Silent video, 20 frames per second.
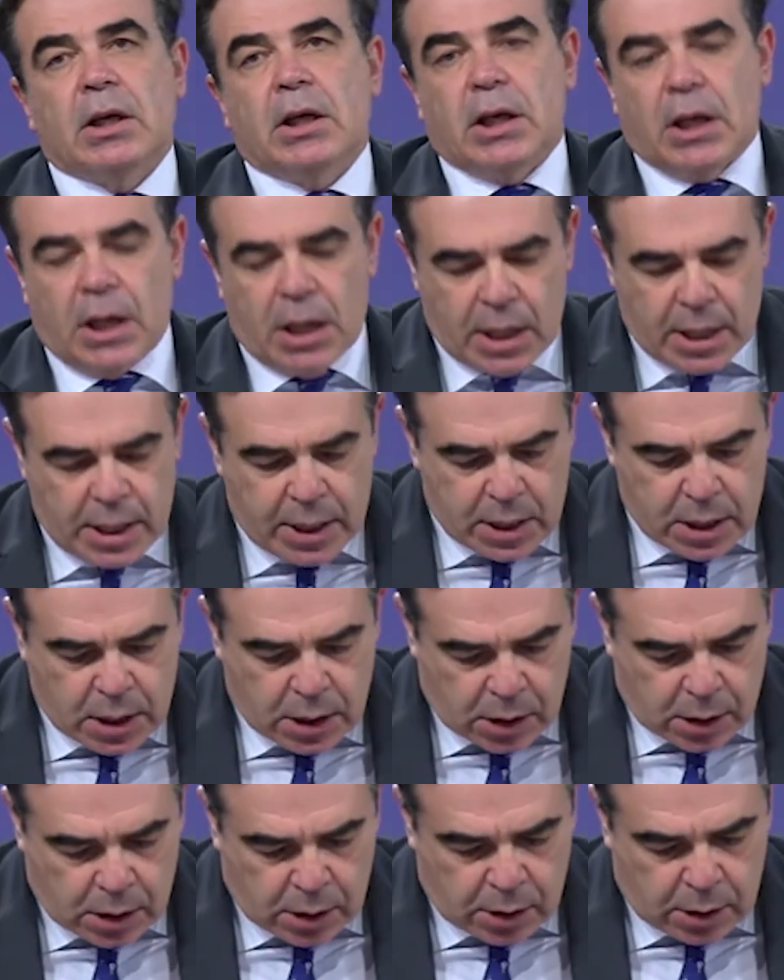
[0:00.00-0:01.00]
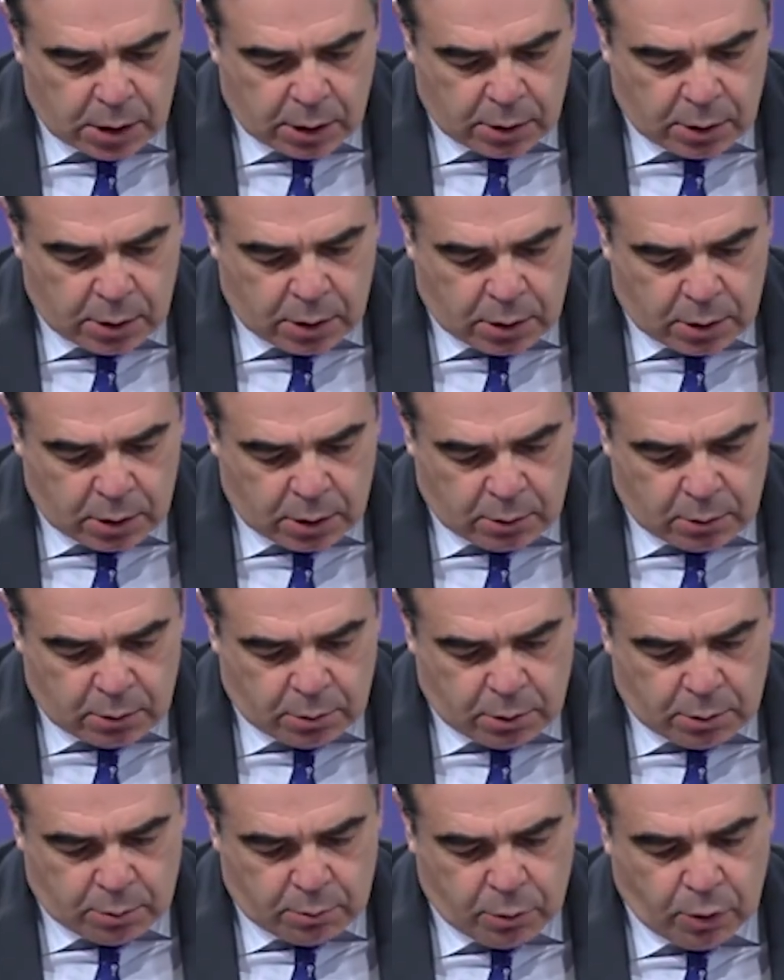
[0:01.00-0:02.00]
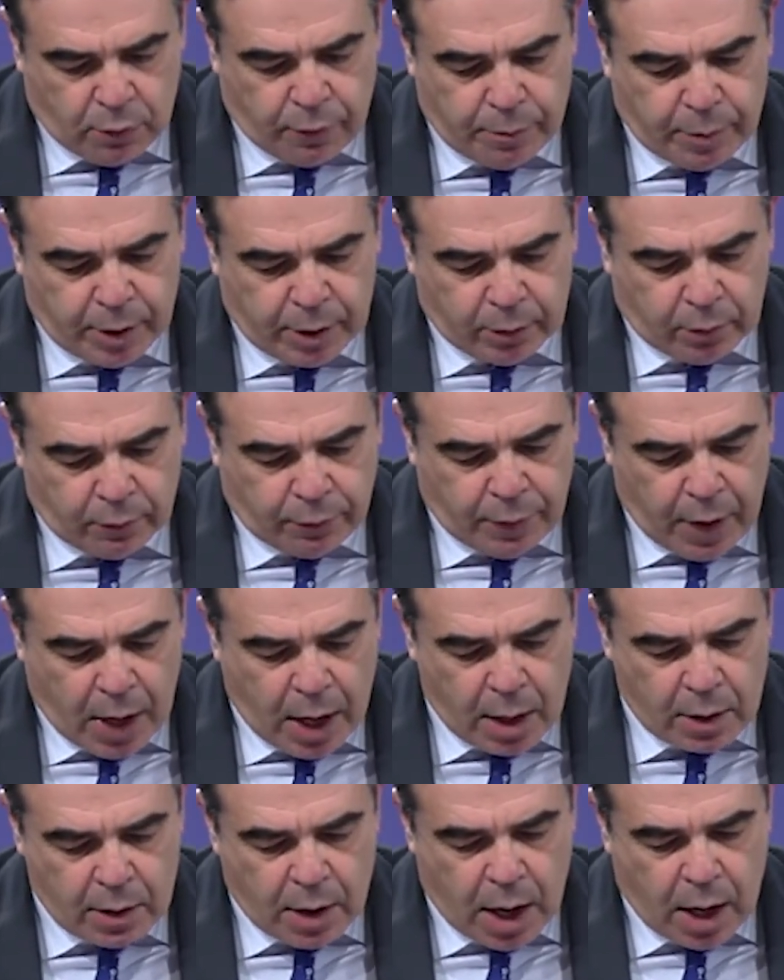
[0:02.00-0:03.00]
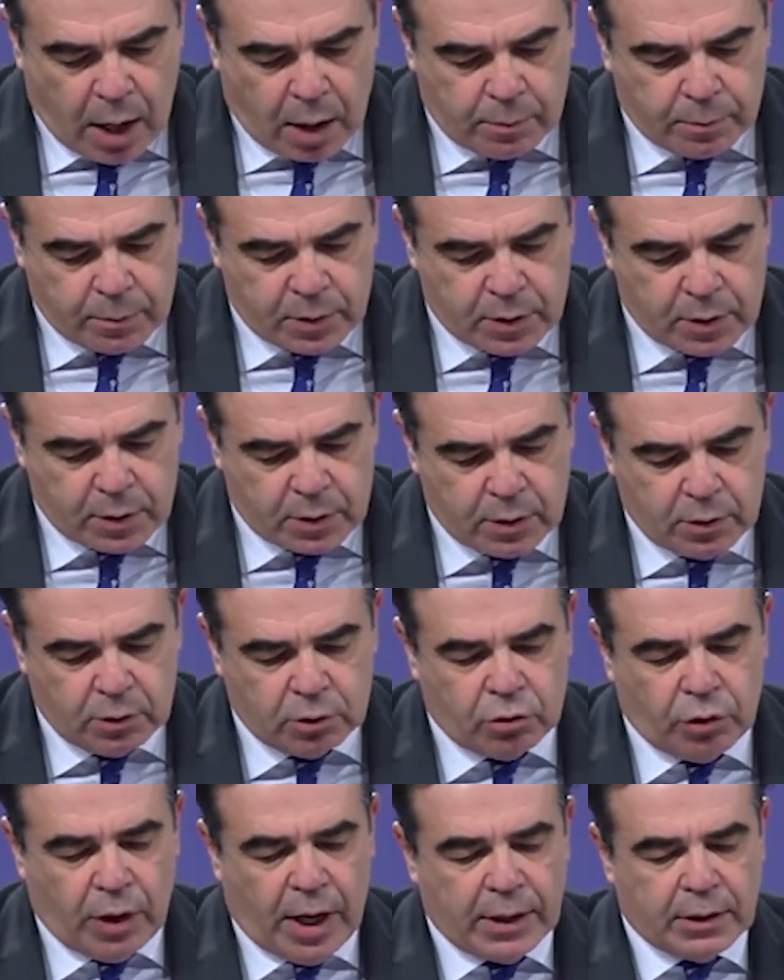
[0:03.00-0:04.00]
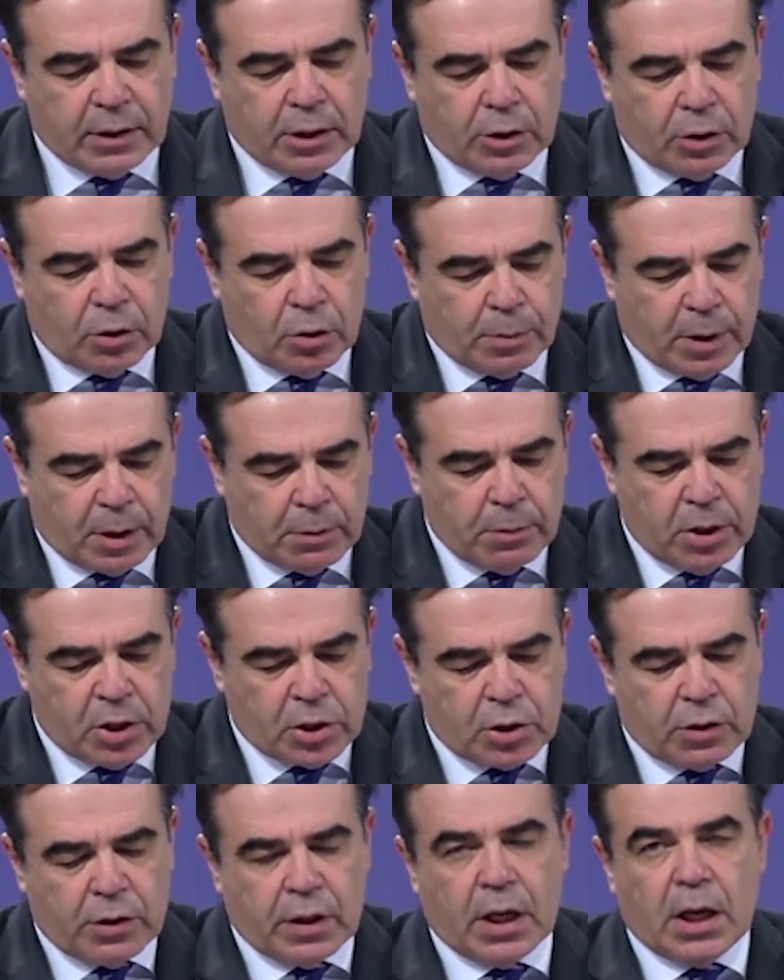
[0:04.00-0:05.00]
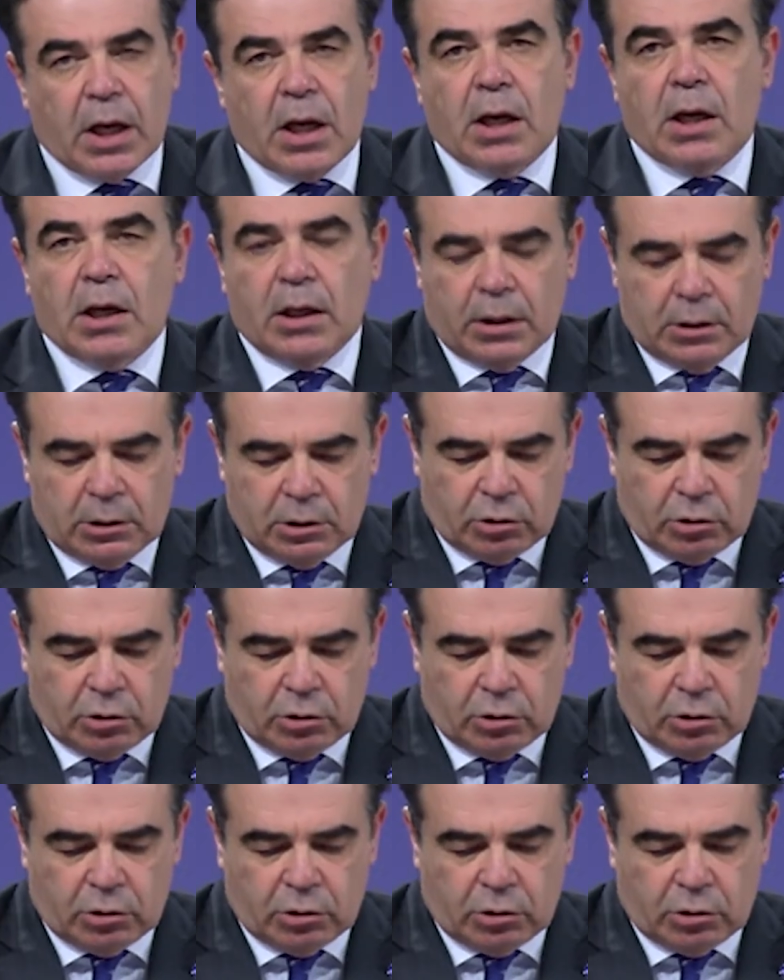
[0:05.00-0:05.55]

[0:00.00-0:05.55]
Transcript: illegal movement of firearms, trade in human misery,